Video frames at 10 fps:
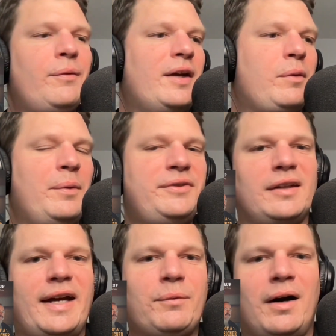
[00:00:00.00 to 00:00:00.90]
what was it
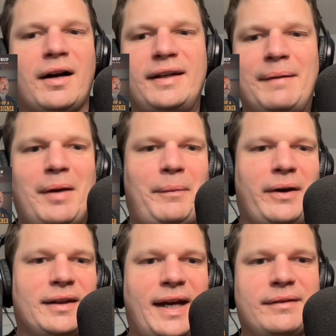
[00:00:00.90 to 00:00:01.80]
like walking down
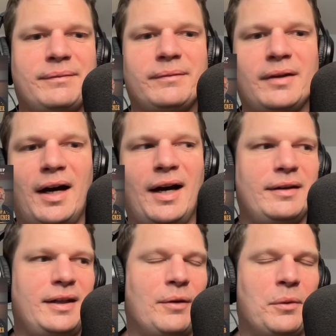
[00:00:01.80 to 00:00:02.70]
memory lane,
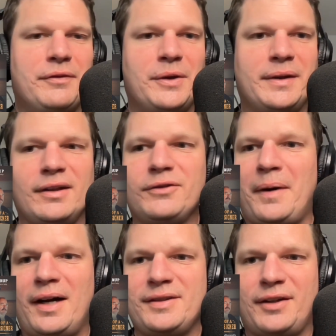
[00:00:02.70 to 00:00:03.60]
reviewing these
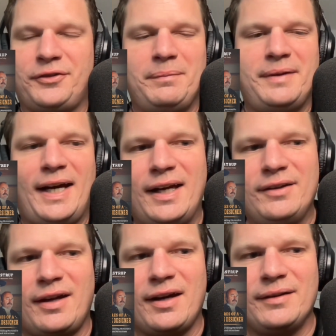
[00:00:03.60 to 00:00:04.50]
projects from
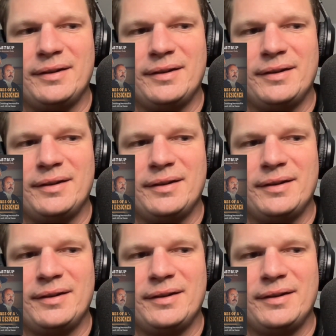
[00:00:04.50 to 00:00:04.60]
decades ago?